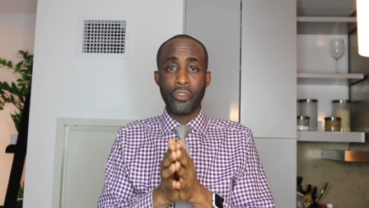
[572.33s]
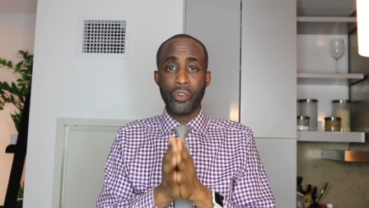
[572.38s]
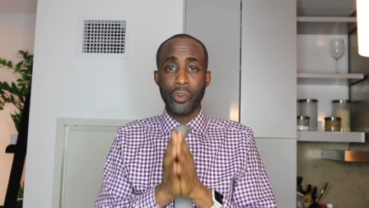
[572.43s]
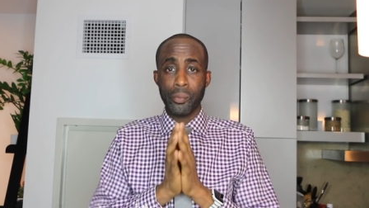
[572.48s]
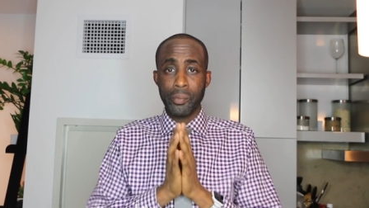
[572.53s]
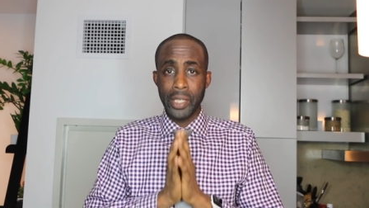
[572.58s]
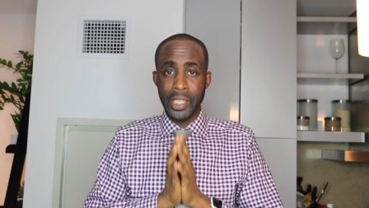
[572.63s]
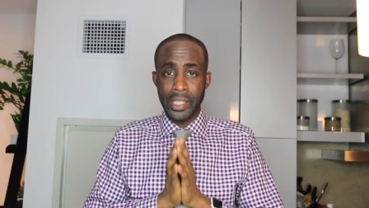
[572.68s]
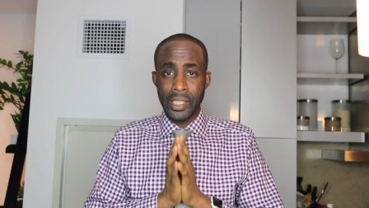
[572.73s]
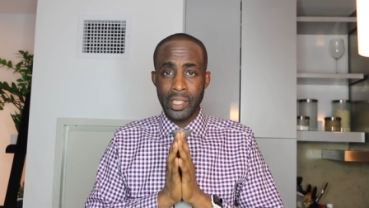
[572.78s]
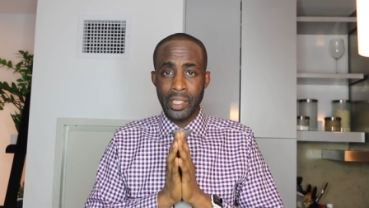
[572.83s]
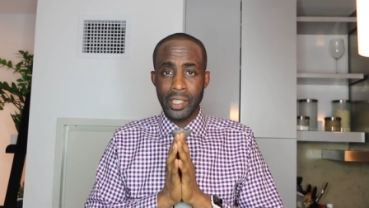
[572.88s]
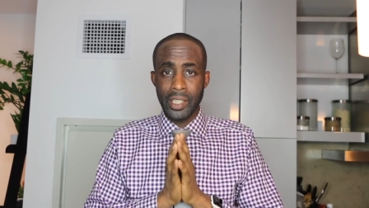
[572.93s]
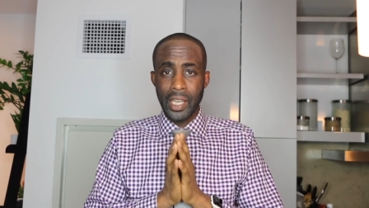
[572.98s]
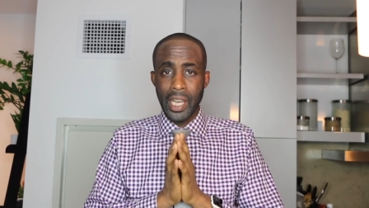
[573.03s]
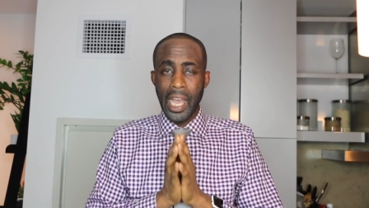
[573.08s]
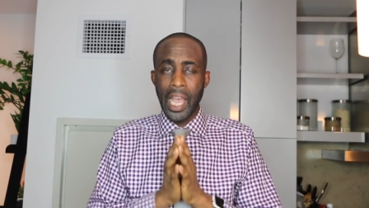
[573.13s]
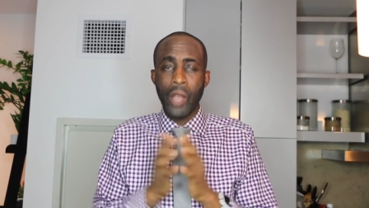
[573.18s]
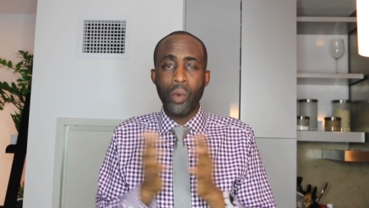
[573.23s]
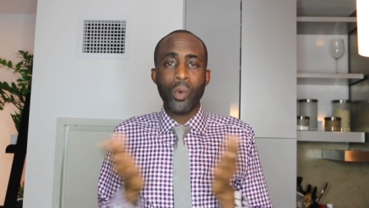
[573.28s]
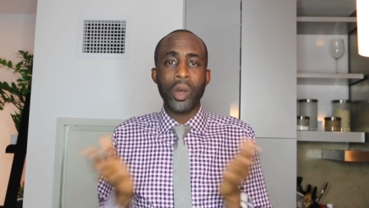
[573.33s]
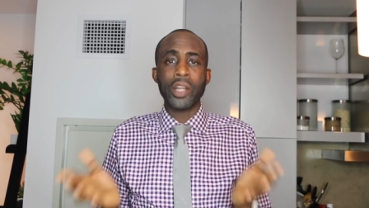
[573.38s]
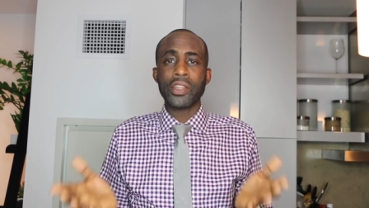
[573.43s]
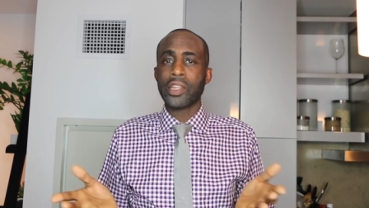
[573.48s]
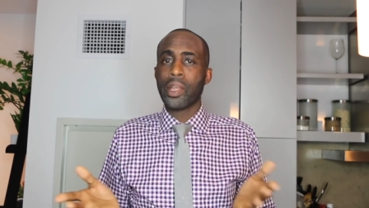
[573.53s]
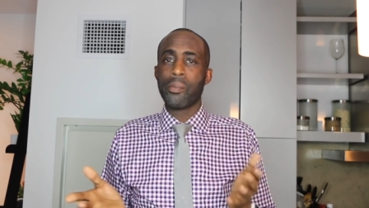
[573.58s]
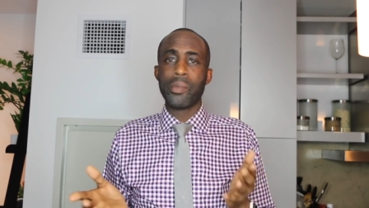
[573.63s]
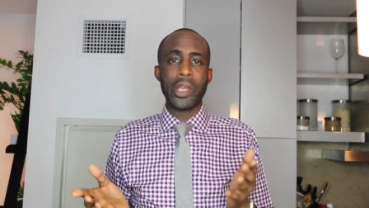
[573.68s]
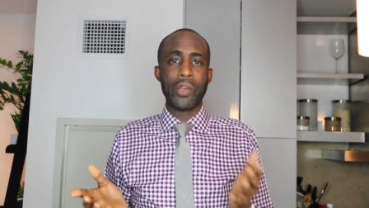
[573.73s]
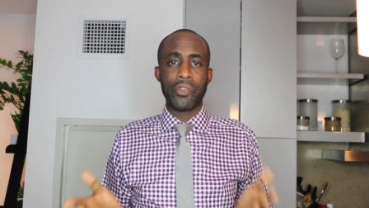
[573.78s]
for me, I
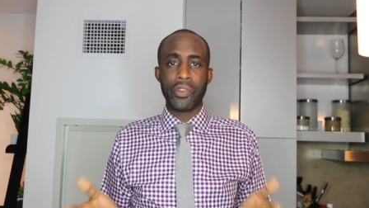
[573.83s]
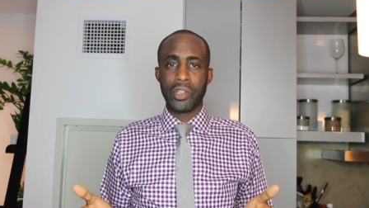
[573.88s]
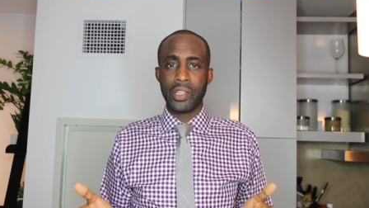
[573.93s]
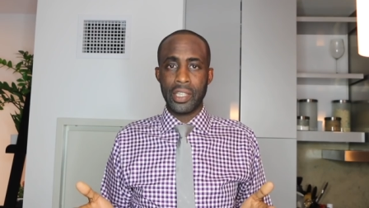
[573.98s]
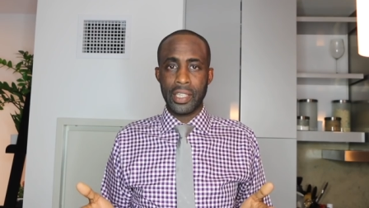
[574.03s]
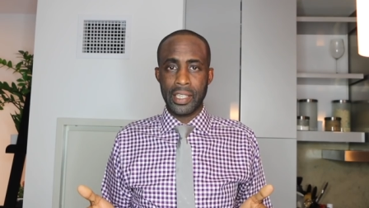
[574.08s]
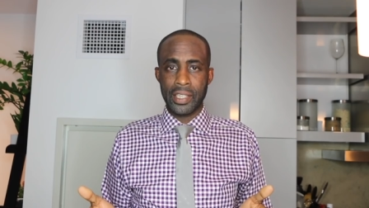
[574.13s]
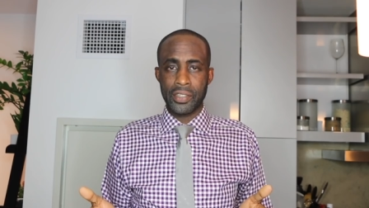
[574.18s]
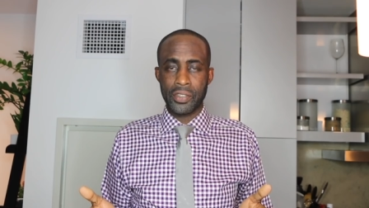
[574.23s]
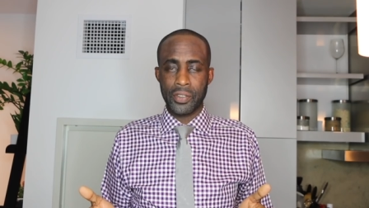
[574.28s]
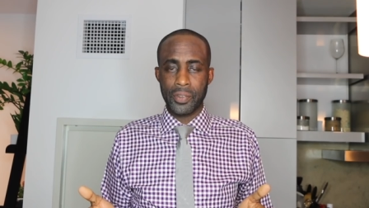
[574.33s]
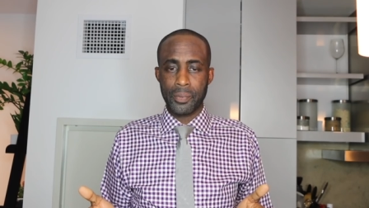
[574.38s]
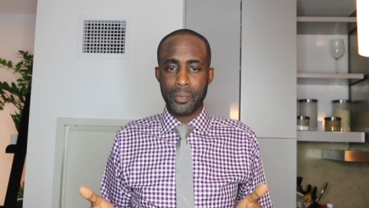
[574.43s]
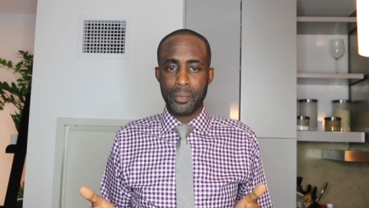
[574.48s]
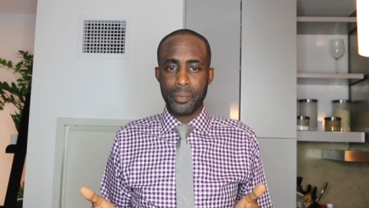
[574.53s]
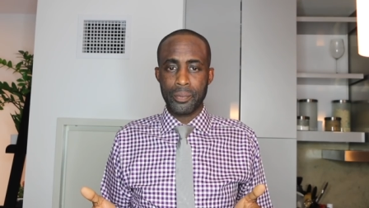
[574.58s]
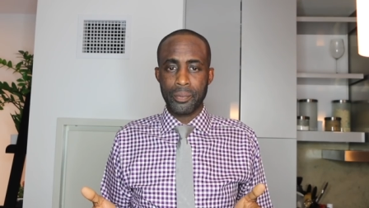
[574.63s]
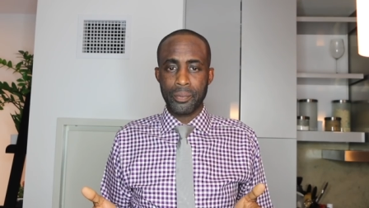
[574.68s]
want them nevertheless.